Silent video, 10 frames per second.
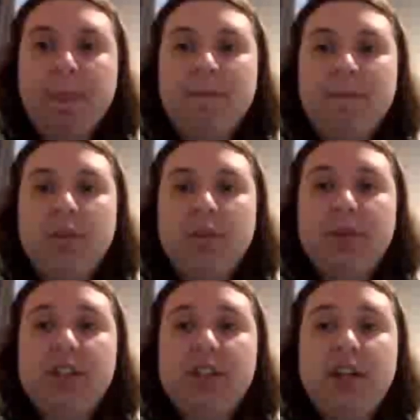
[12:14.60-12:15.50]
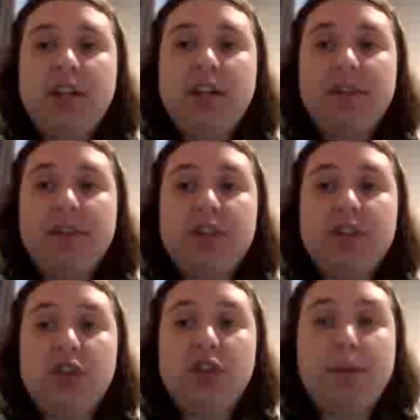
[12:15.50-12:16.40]
There is indeed a novelization of
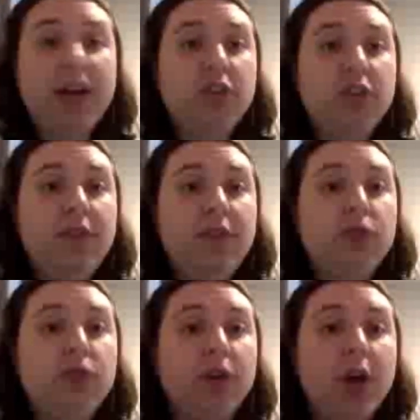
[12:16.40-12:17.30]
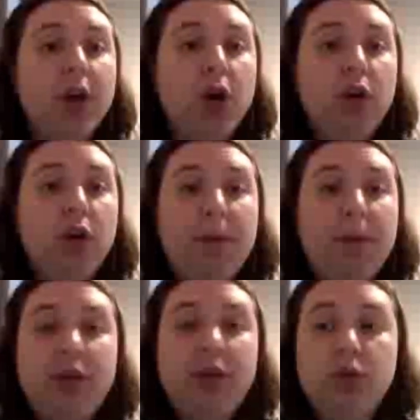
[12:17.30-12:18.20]
Back to the Future, written by
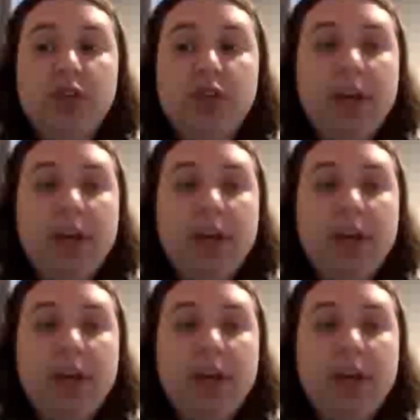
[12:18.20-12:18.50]
George Gipp.